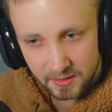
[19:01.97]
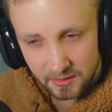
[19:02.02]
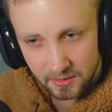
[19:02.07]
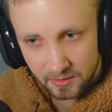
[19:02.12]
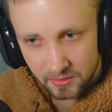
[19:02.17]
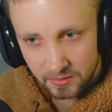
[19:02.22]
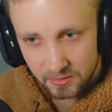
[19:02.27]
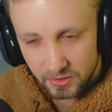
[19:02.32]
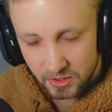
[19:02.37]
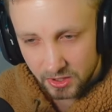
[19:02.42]
you
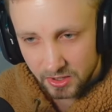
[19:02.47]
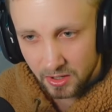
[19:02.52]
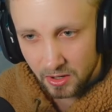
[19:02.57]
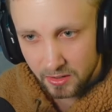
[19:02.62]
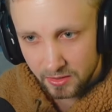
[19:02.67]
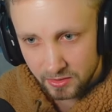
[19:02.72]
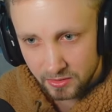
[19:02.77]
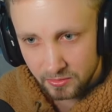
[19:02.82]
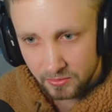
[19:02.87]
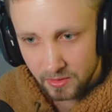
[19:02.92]
know, she
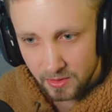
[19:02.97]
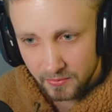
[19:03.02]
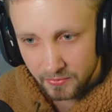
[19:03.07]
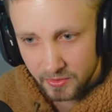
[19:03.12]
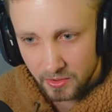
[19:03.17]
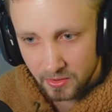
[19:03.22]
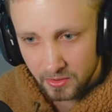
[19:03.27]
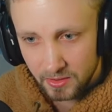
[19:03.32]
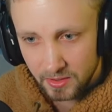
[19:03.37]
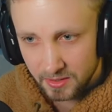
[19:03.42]
caught Azula off
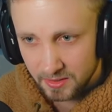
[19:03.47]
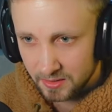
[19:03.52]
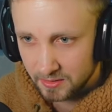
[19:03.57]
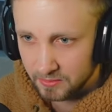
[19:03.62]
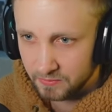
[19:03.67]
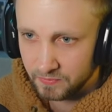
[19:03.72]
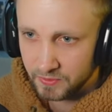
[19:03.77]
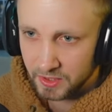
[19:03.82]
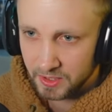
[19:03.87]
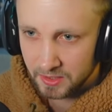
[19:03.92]
guard
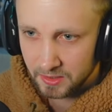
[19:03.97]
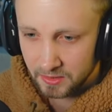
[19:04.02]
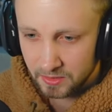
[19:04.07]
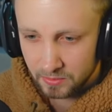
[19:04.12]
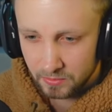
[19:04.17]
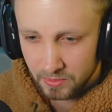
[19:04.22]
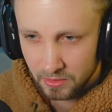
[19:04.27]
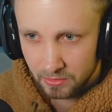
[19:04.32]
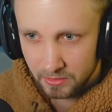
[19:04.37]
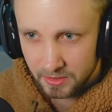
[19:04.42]
until freaking
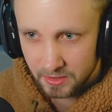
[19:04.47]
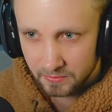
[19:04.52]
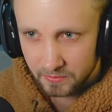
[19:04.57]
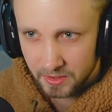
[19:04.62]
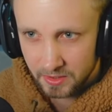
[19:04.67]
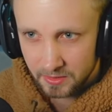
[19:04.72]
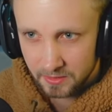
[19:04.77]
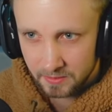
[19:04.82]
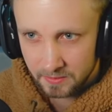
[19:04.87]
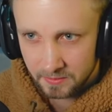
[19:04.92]
Zuko intervened.